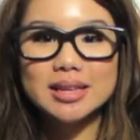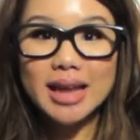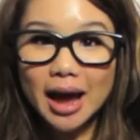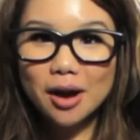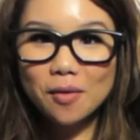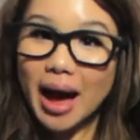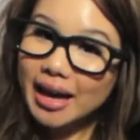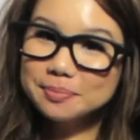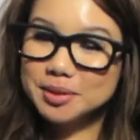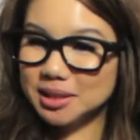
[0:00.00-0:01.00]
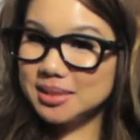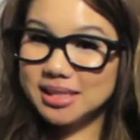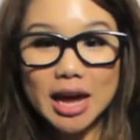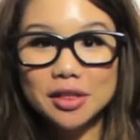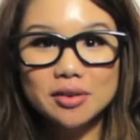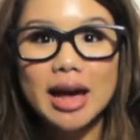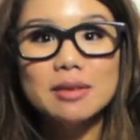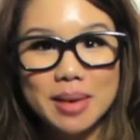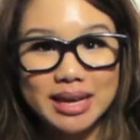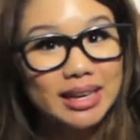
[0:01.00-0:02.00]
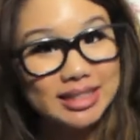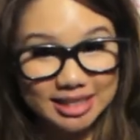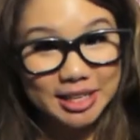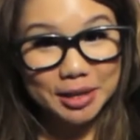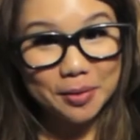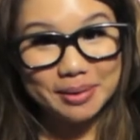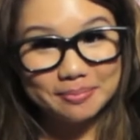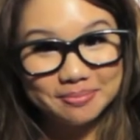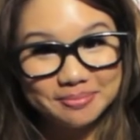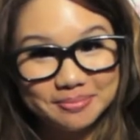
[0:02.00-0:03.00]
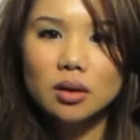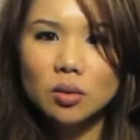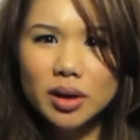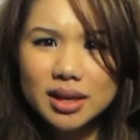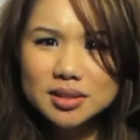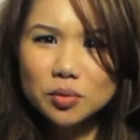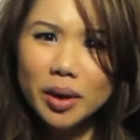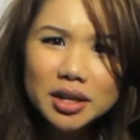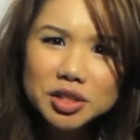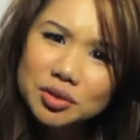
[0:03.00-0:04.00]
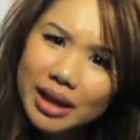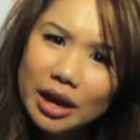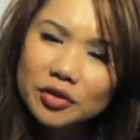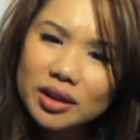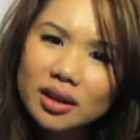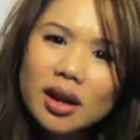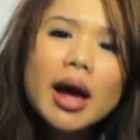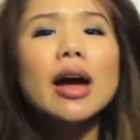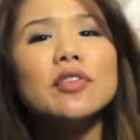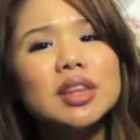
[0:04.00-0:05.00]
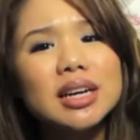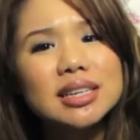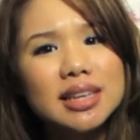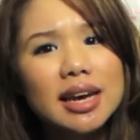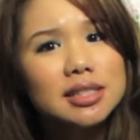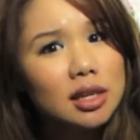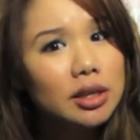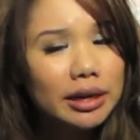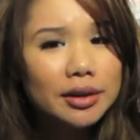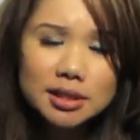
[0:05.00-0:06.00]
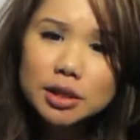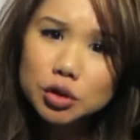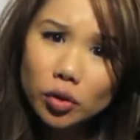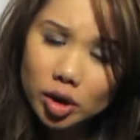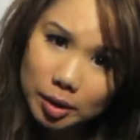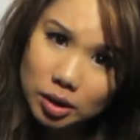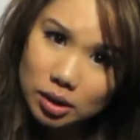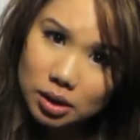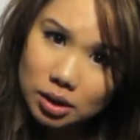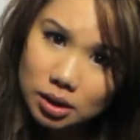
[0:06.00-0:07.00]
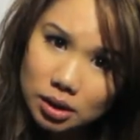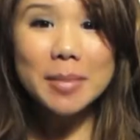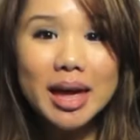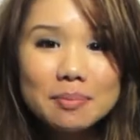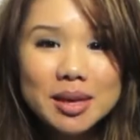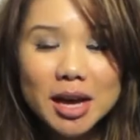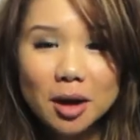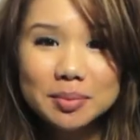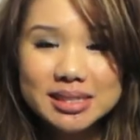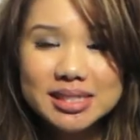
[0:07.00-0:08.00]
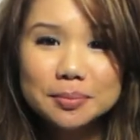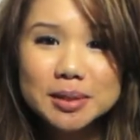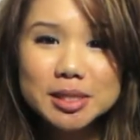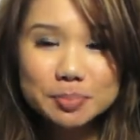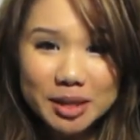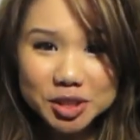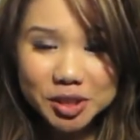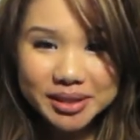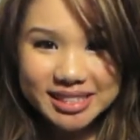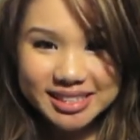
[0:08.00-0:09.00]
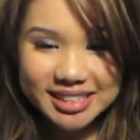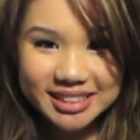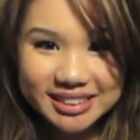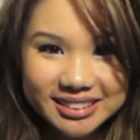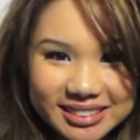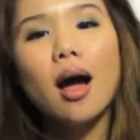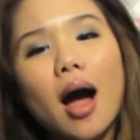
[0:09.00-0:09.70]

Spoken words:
now, I can put them together and make a continuum. What? Why aren't you laughing? Everything I say is hilarious and adorable. Maybe I'll meet someone special this year.